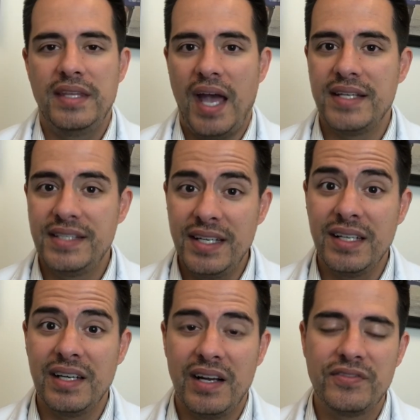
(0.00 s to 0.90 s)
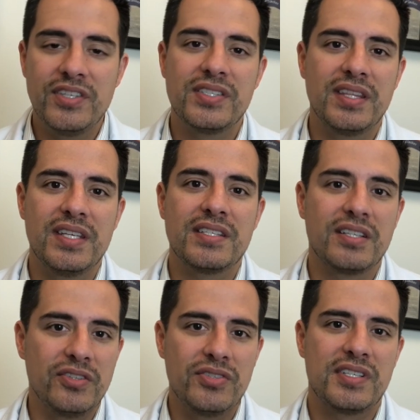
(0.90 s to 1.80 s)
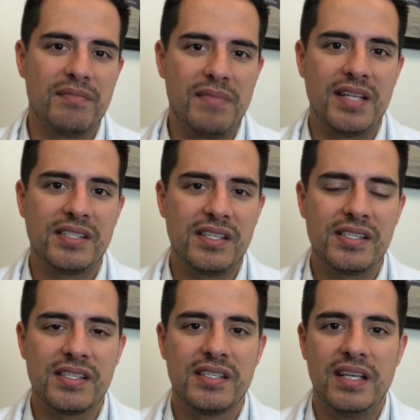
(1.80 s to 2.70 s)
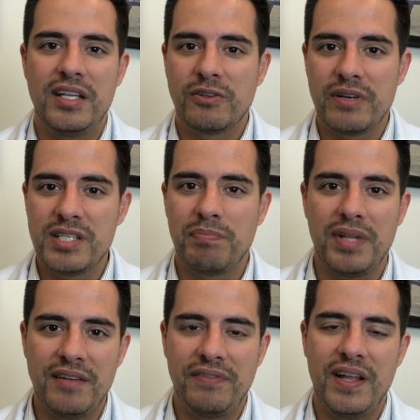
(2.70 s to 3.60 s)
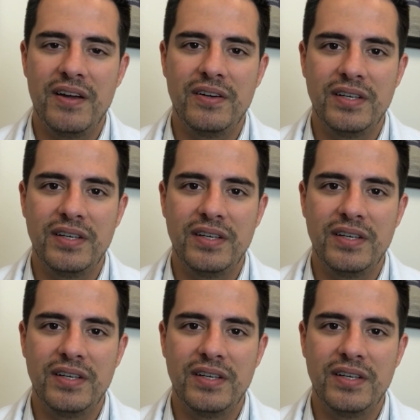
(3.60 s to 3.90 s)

the idea of using this to loosen up muscles, increase blood flow,